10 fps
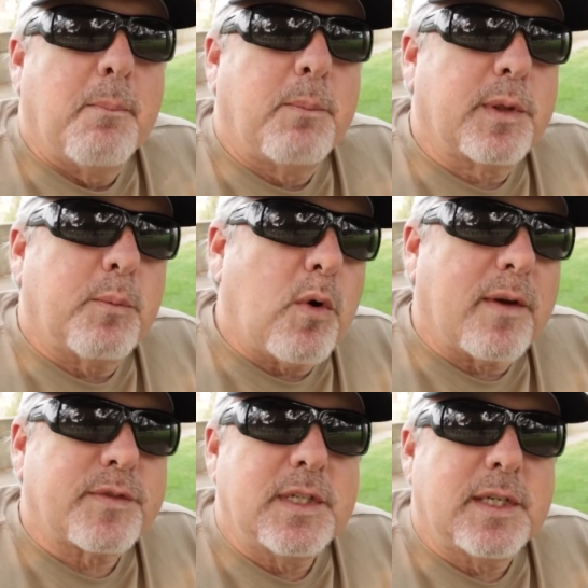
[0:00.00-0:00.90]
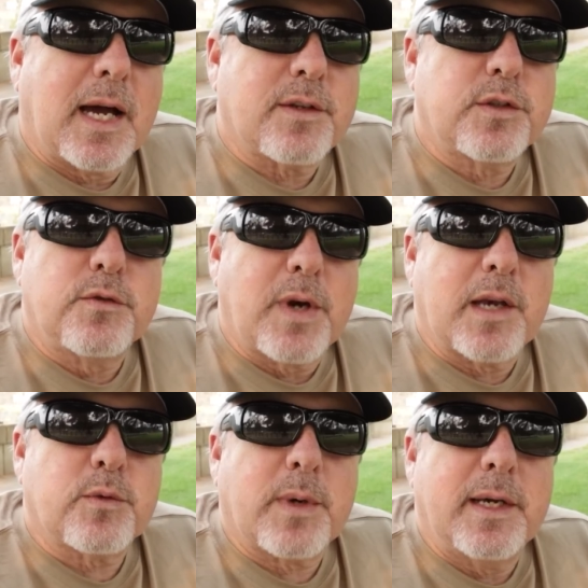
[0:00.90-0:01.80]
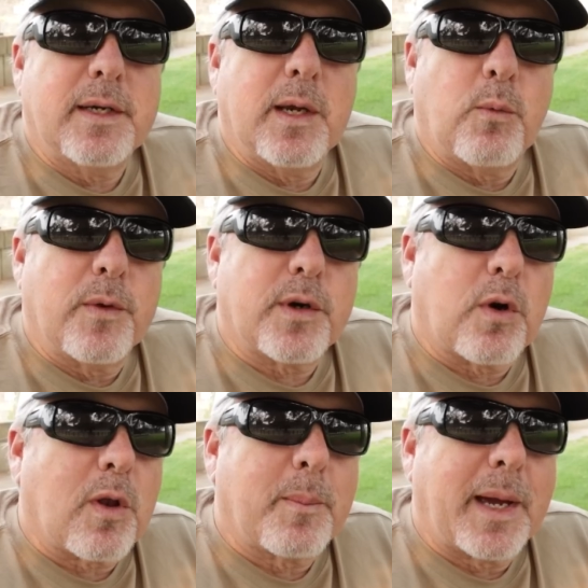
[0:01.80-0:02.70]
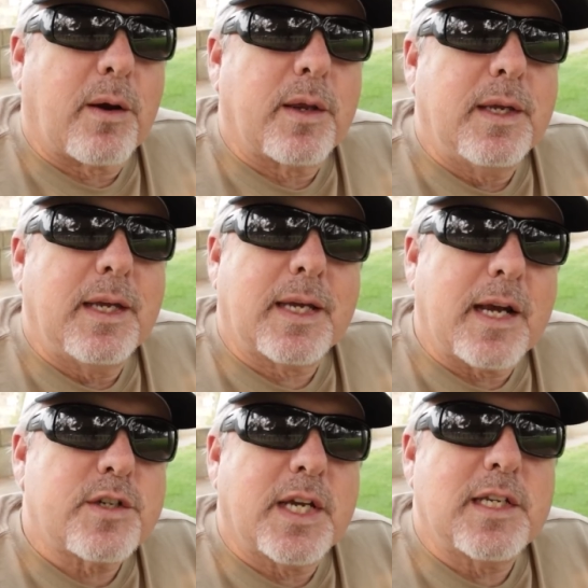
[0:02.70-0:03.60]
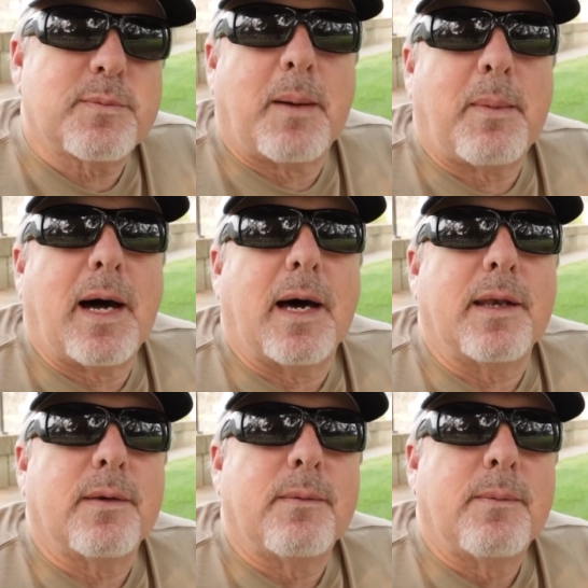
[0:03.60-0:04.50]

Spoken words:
But the more I've seen guys who've graduated and what they're all about, it kind of changed my mind.